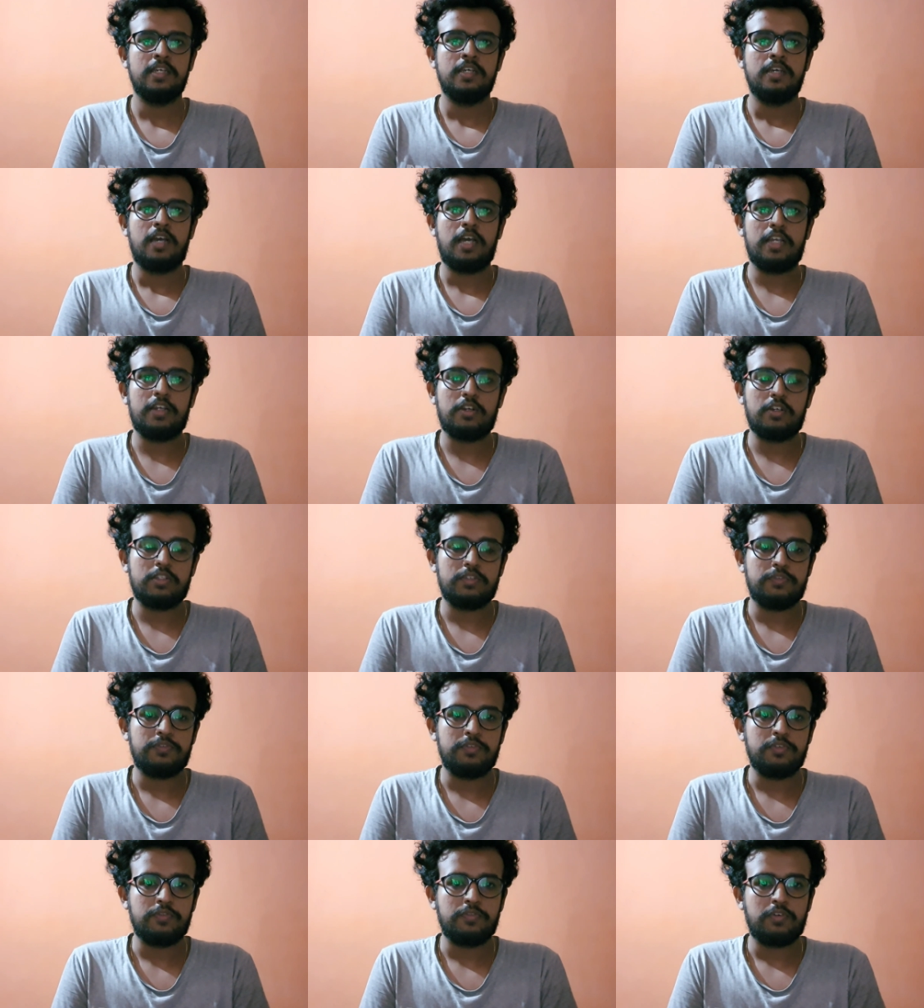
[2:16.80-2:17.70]
I got the
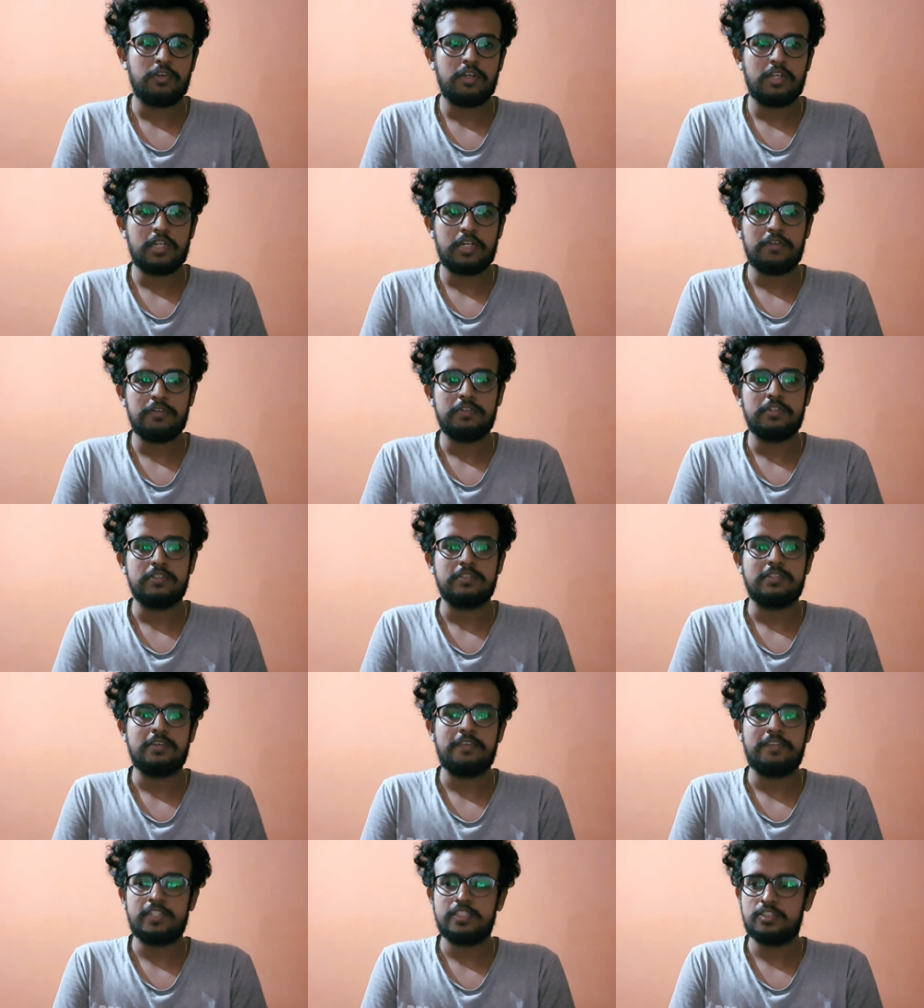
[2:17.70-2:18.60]
phone for around
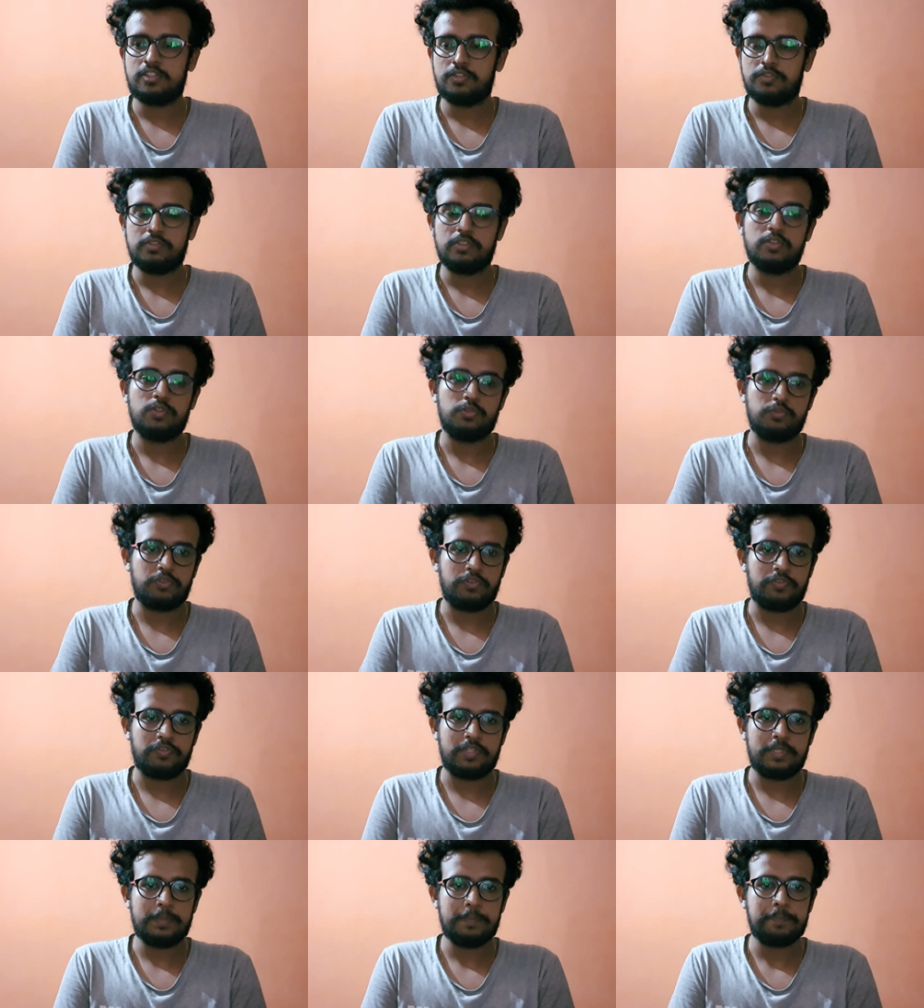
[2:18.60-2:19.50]

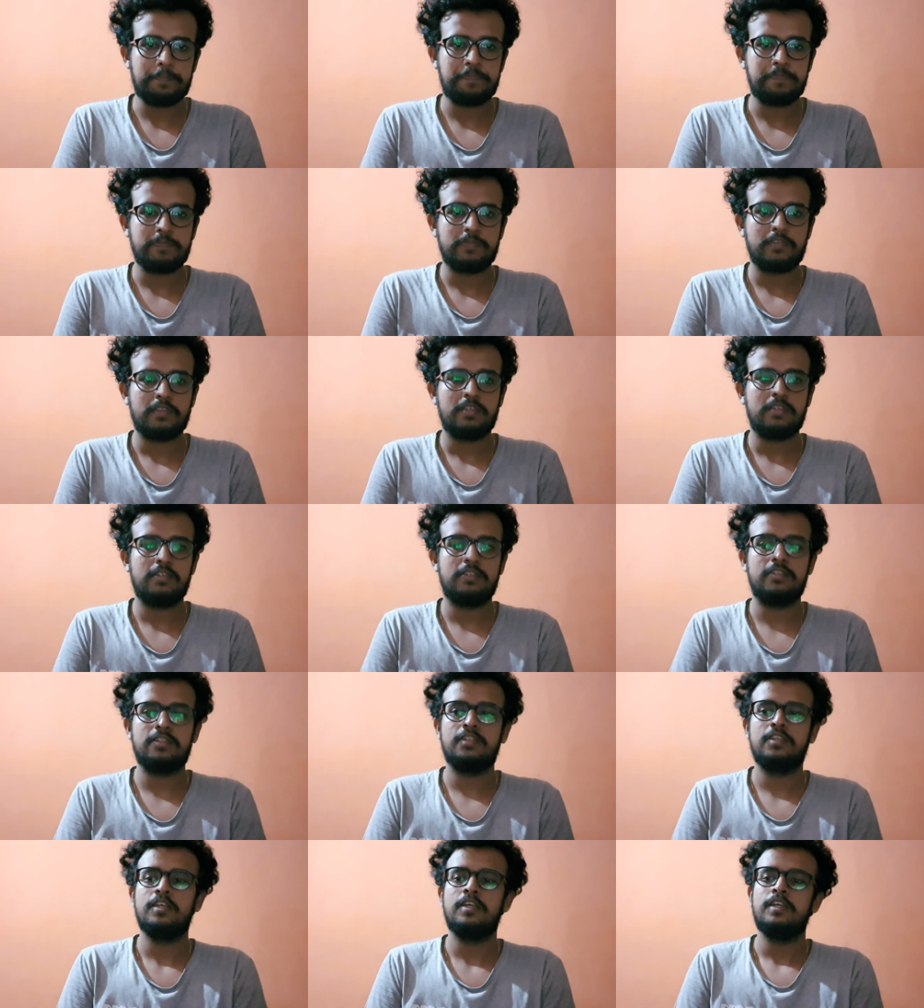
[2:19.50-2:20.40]
17,250.
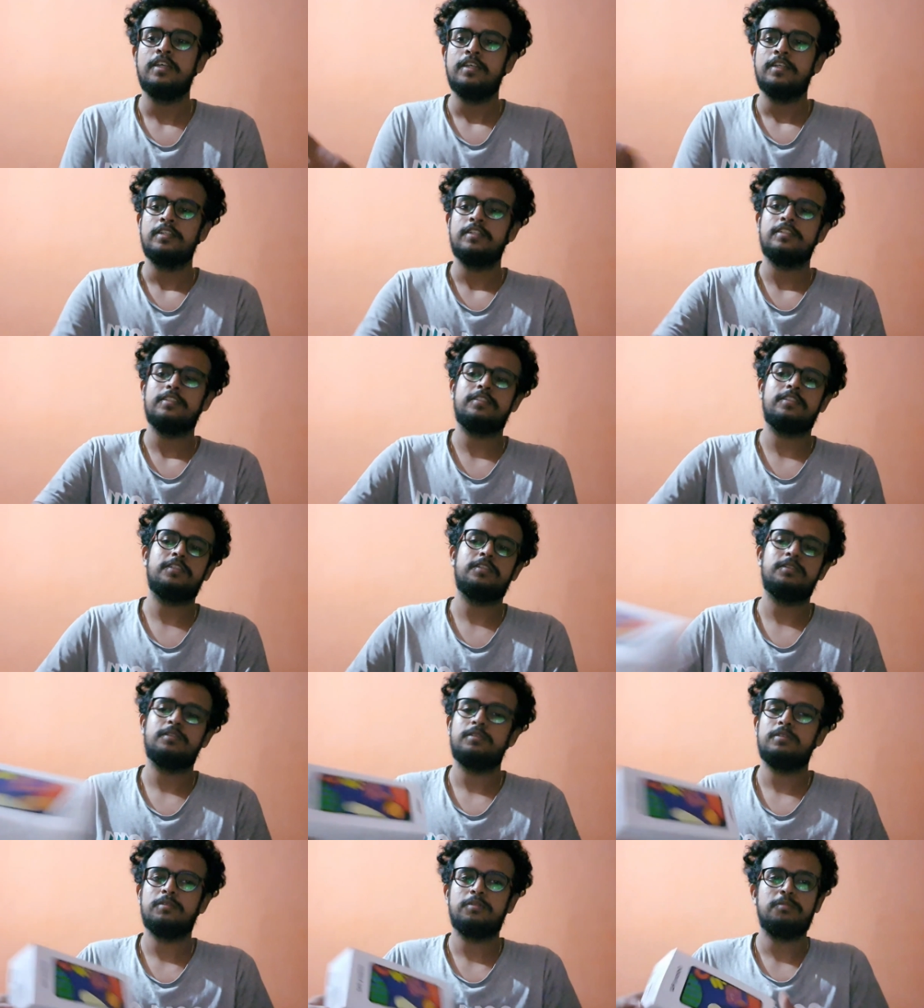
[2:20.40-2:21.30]

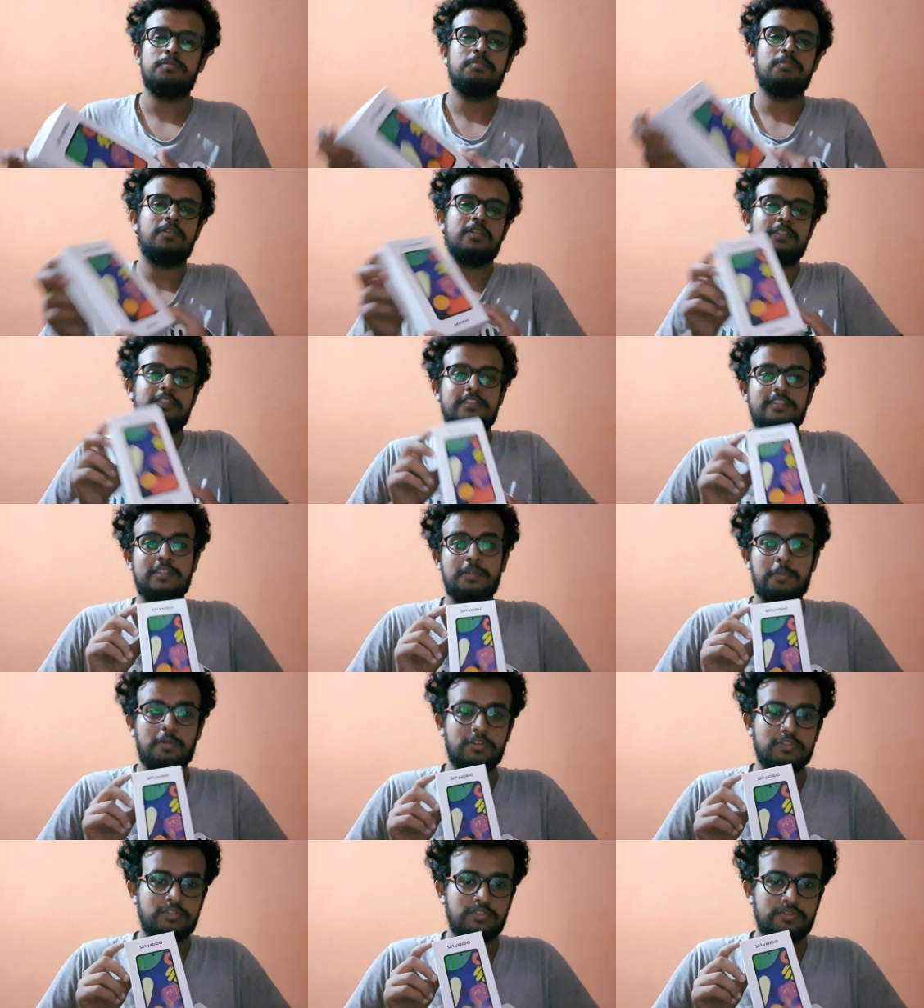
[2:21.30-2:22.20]
So this is the
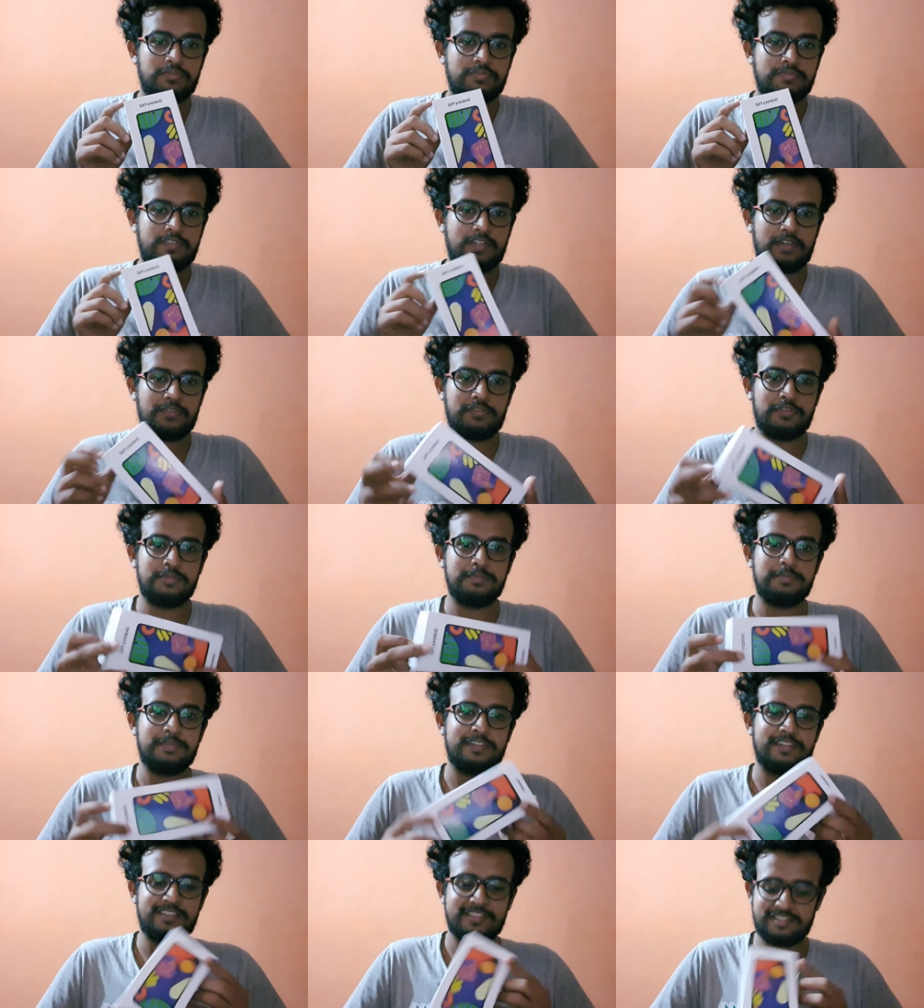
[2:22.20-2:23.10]
box of that phone,
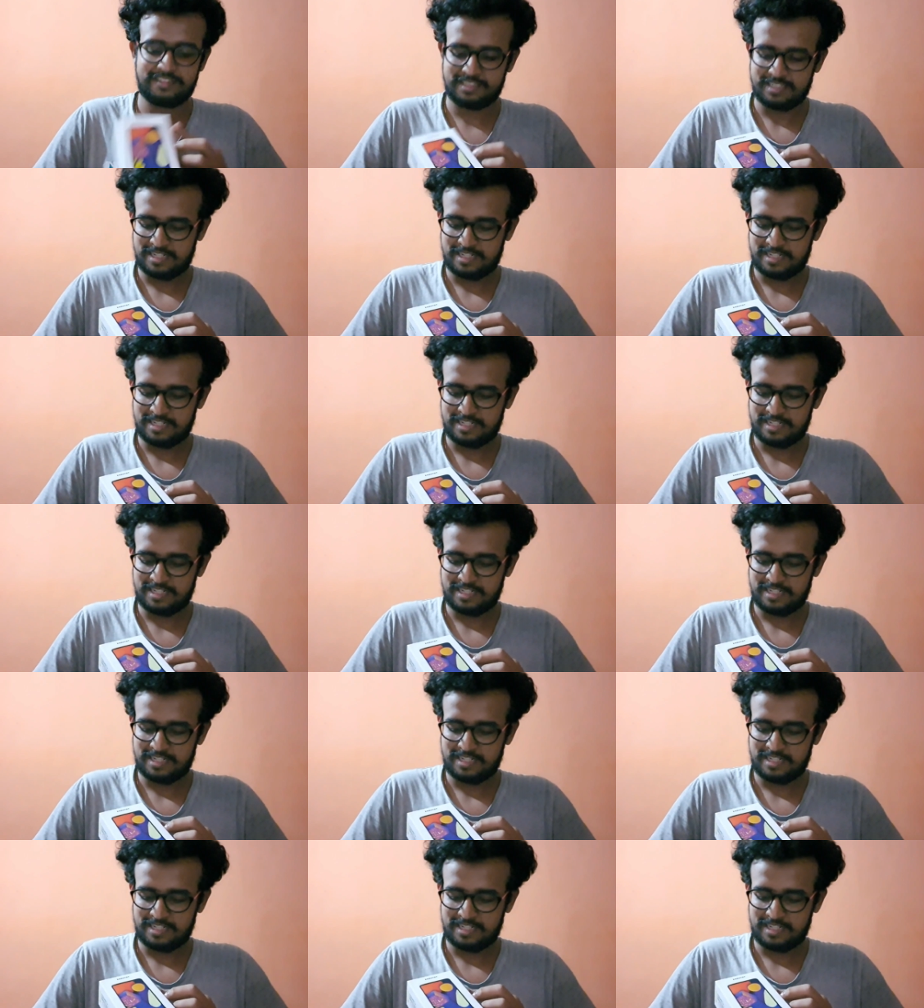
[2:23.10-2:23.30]
because